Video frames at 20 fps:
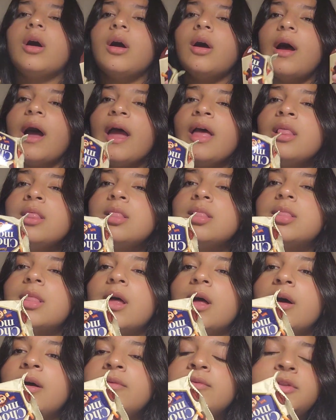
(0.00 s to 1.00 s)
I
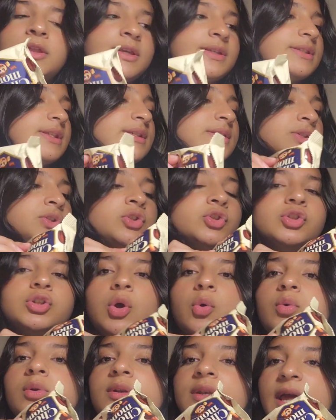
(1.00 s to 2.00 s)
love this. This is
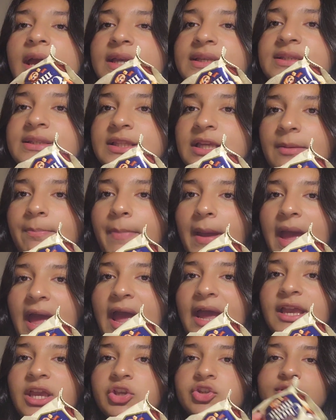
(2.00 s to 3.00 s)
so nicely
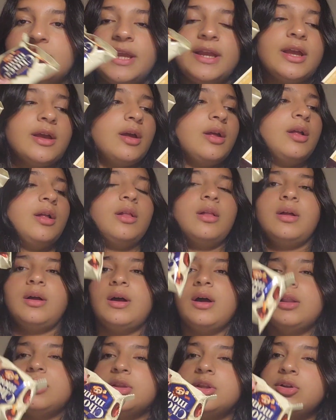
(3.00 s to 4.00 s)
packaged. Like
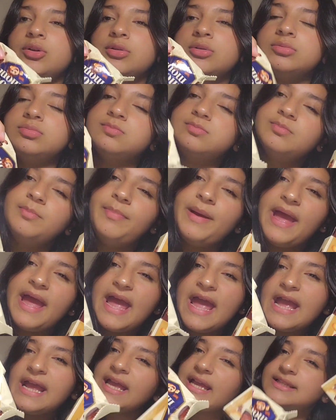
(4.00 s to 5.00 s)
a little
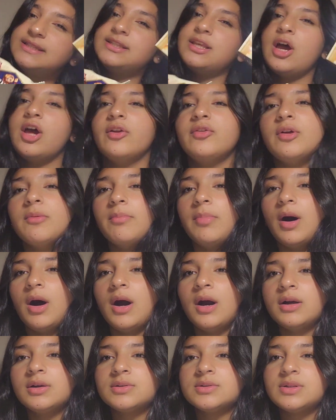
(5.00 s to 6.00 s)
bag inside of the
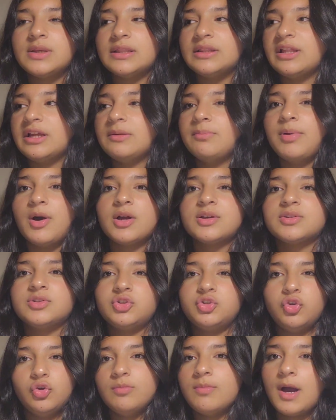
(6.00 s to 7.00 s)
box and like
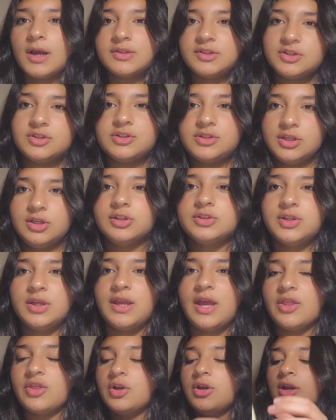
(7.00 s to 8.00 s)
box two boxes sealed together.